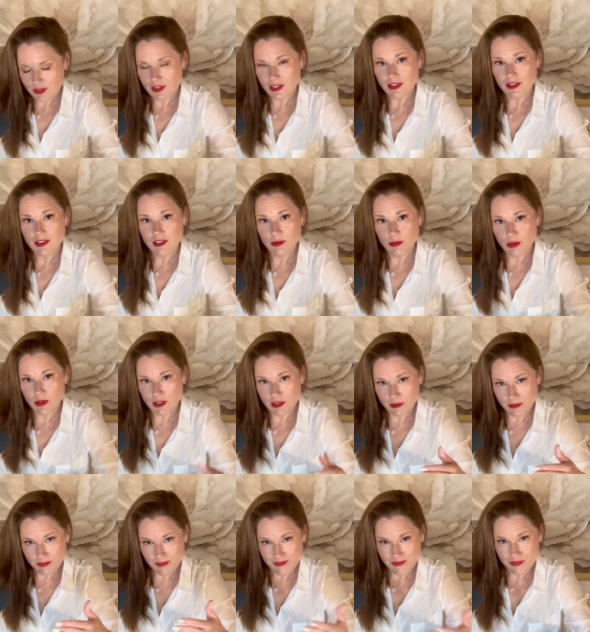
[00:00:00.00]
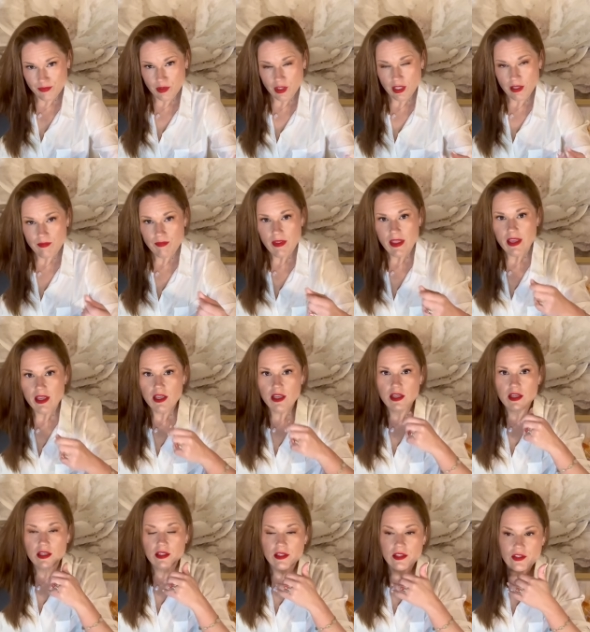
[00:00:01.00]
like the umbrella. Okay.
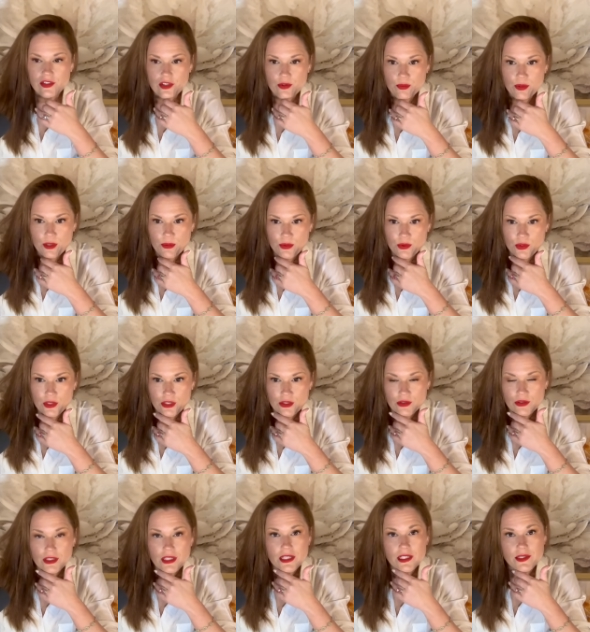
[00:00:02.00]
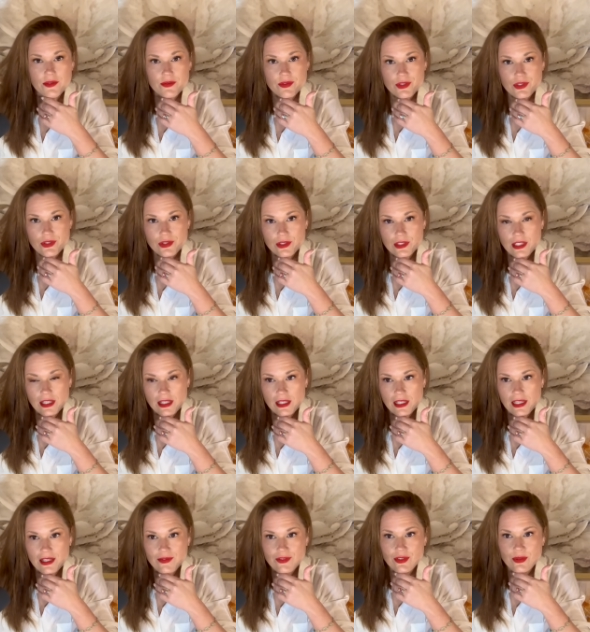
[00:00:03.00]
These are the people in our lives that
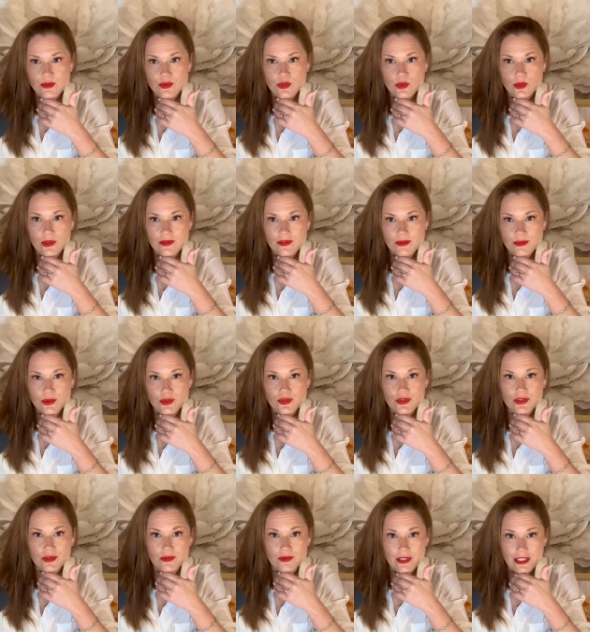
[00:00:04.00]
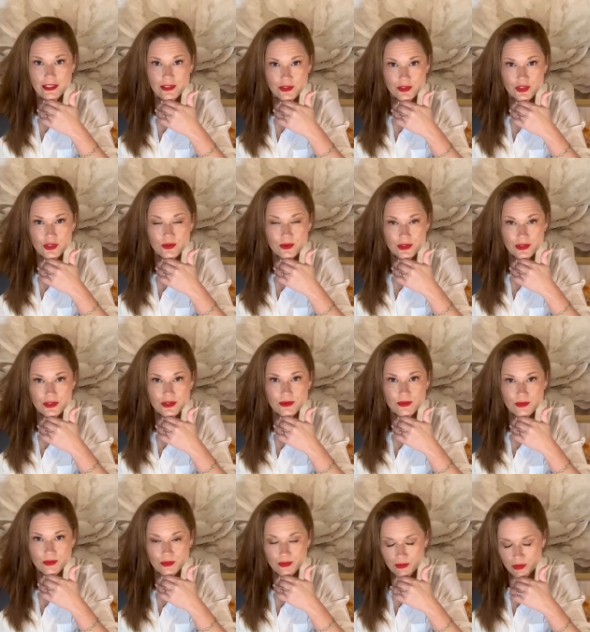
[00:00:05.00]
have some sort of emotional value to us.
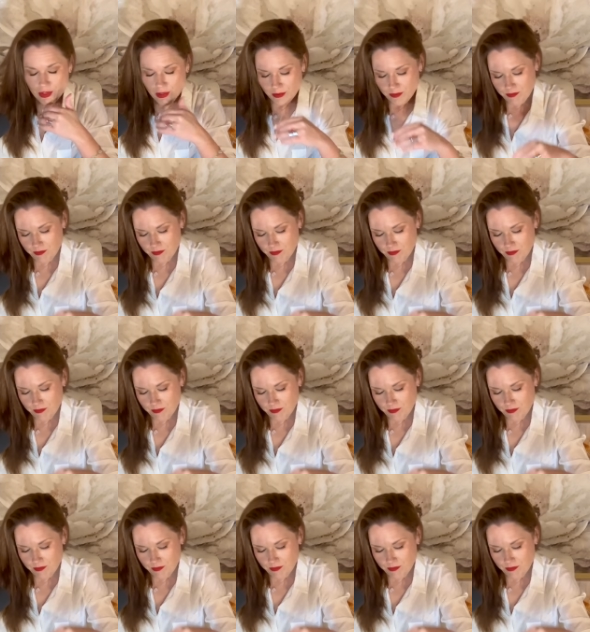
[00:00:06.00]
Okay.